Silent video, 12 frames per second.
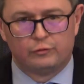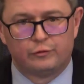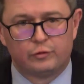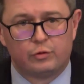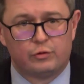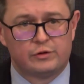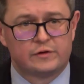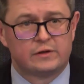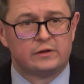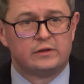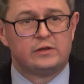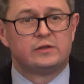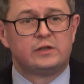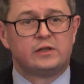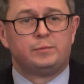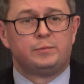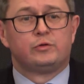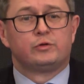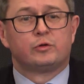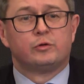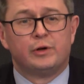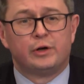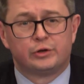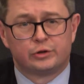of course, these disputes
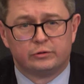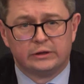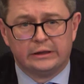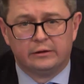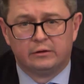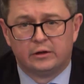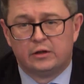commercially